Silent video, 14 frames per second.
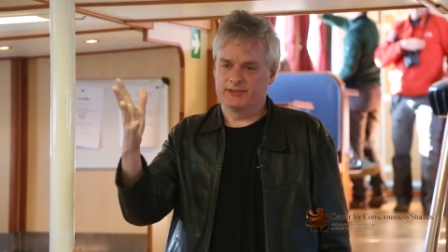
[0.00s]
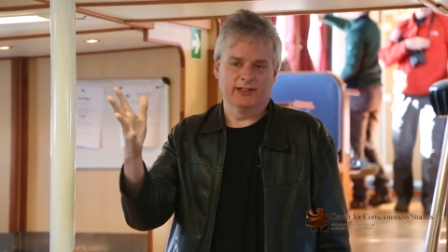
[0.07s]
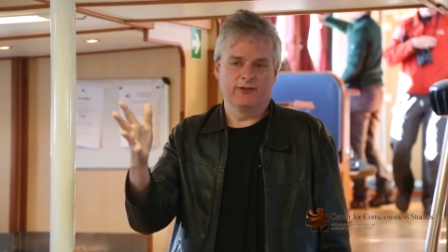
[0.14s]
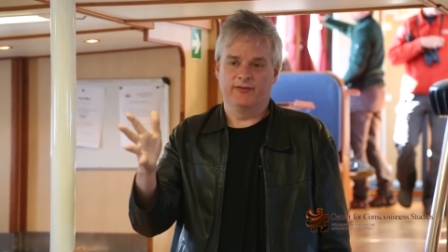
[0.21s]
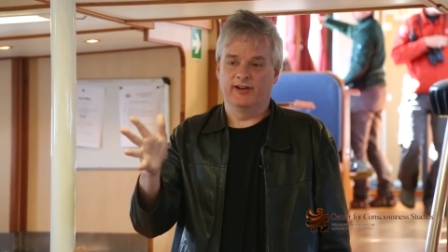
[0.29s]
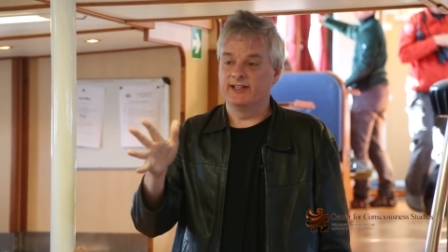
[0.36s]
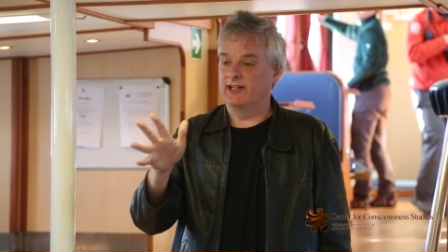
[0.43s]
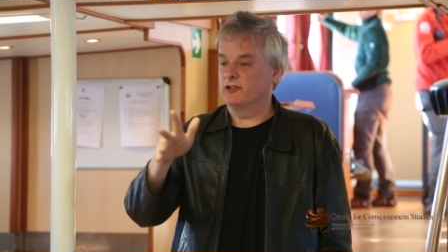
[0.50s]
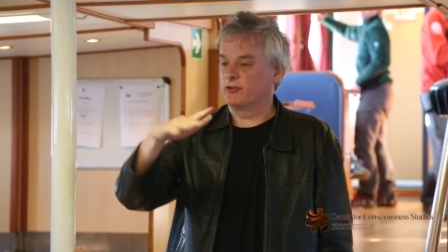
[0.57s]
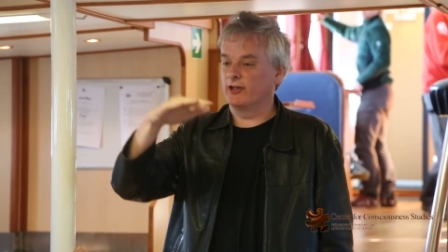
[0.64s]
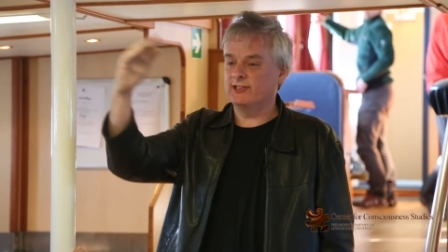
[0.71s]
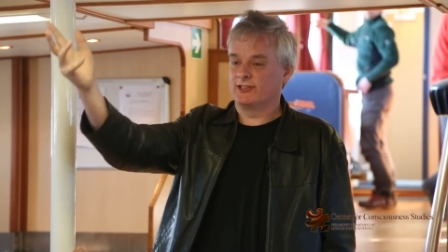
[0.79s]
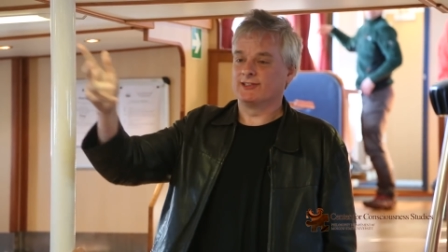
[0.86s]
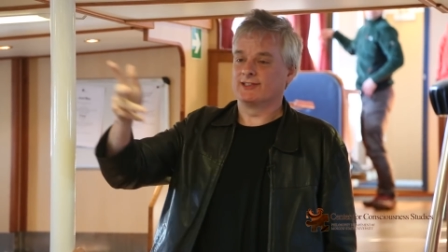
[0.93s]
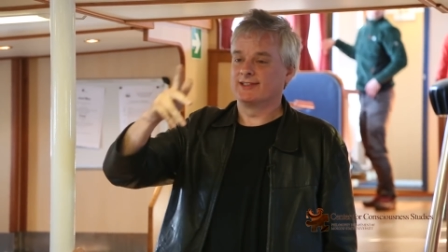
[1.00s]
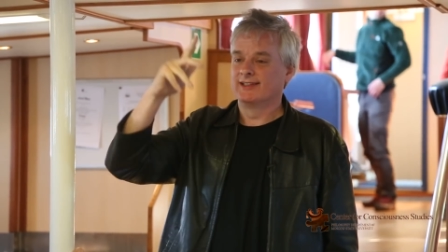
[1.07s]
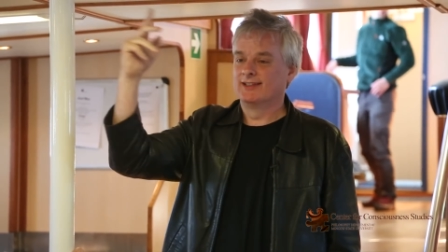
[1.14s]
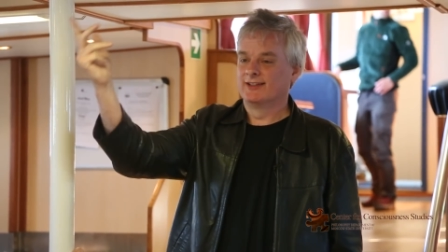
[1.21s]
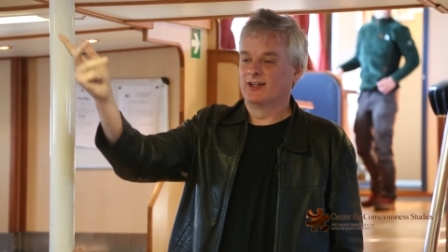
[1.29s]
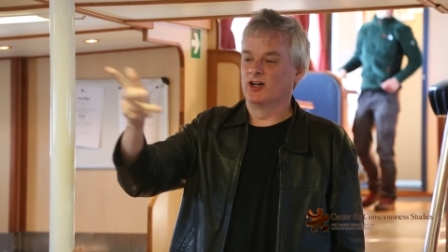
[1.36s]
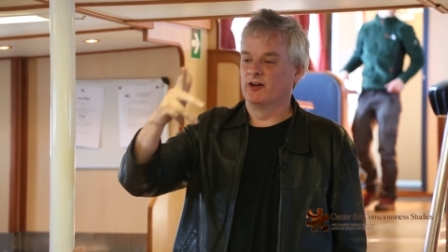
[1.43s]
I don't find any traces
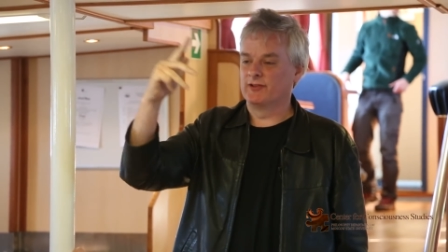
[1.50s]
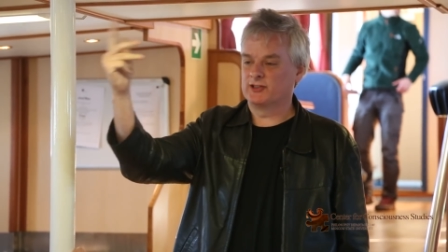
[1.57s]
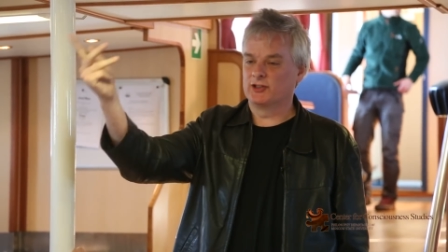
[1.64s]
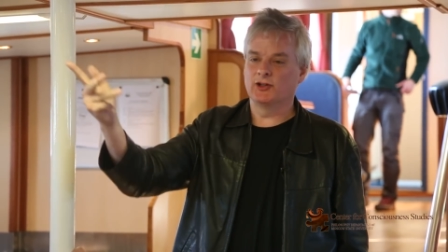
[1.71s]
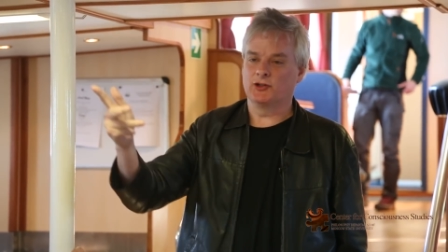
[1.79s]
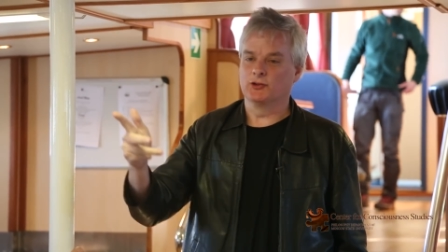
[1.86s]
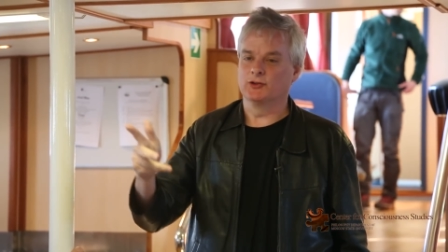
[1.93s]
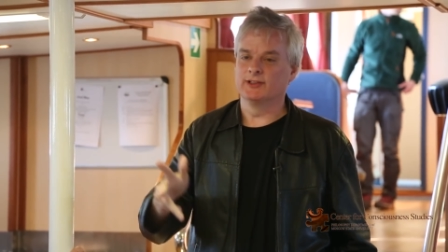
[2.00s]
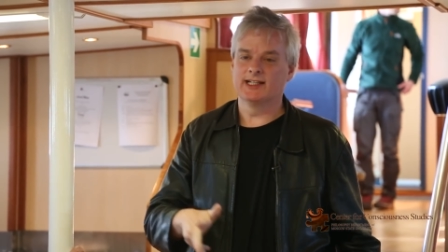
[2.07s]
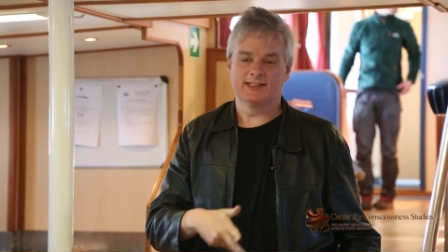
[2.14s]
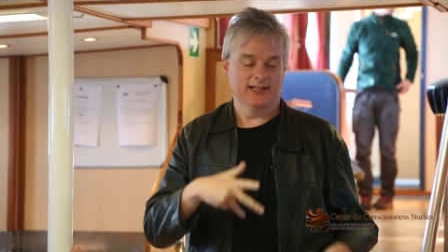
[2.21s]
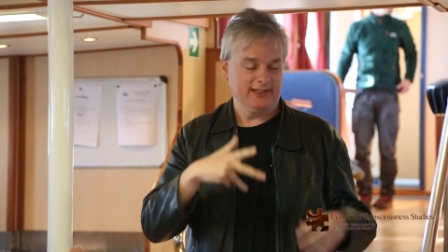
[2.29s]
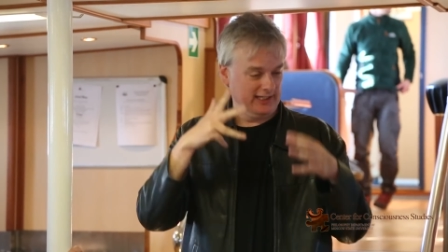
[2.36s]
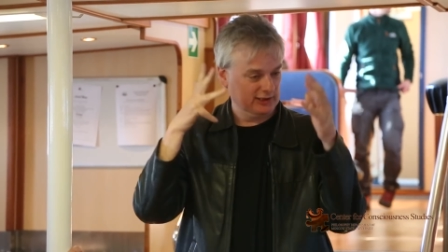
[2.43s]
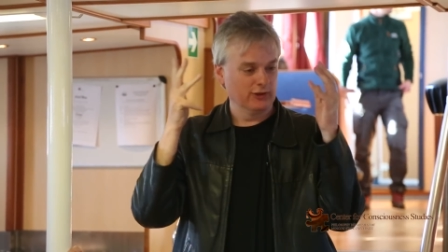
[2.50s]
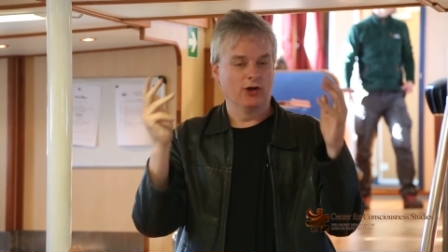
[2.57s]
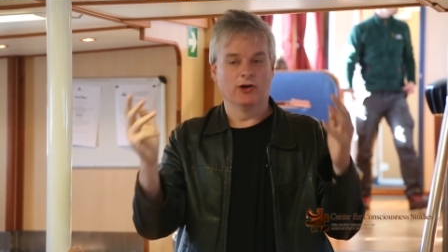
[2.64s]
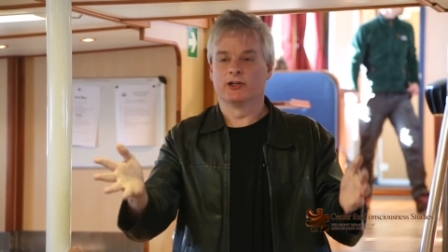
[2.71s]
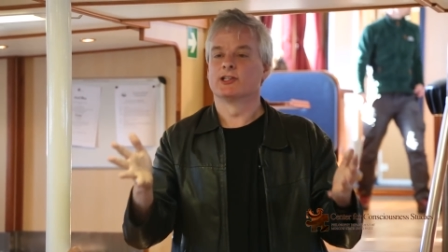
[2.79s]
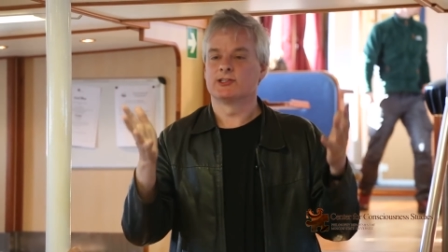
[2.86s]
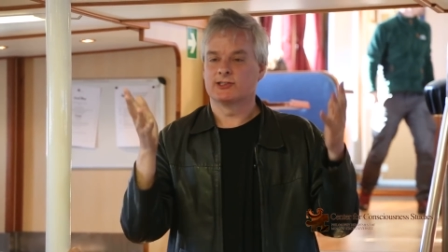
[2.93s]
of a circle. And I think it's an
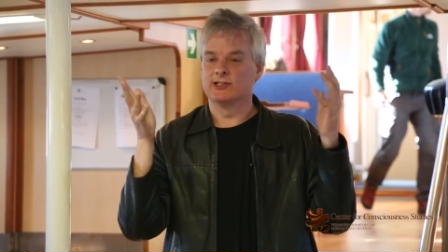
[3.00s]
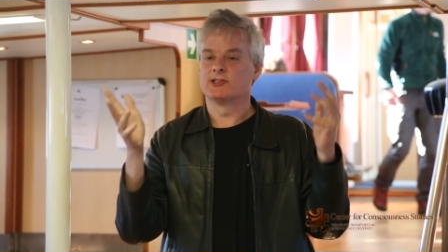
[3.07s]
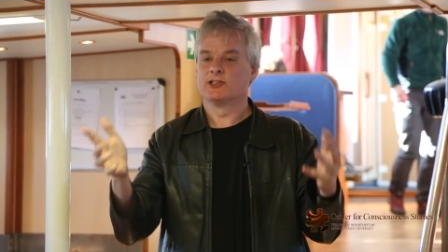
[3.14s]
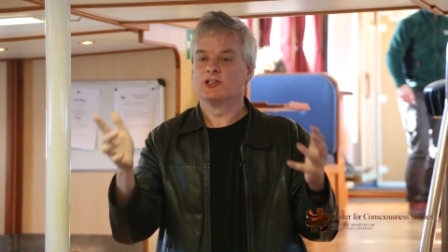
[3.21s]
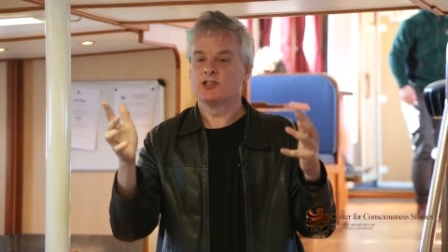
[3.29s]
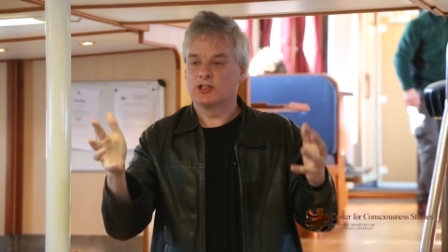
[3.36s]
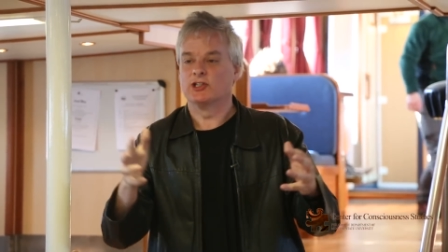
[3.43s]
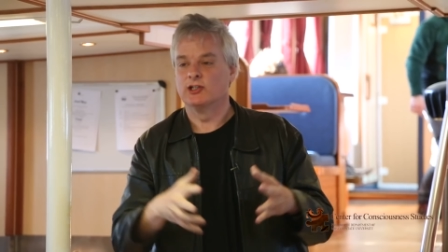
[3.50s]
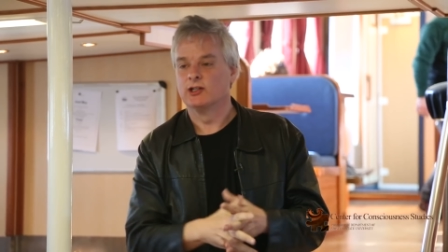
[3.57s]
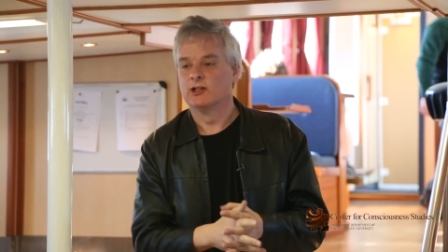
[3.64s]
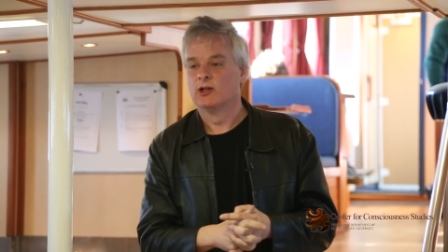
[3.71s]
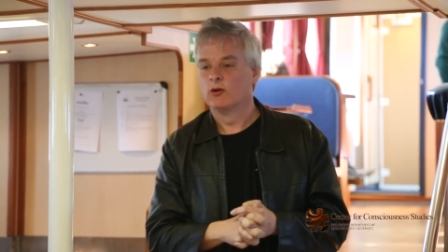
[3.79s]
honest and sincere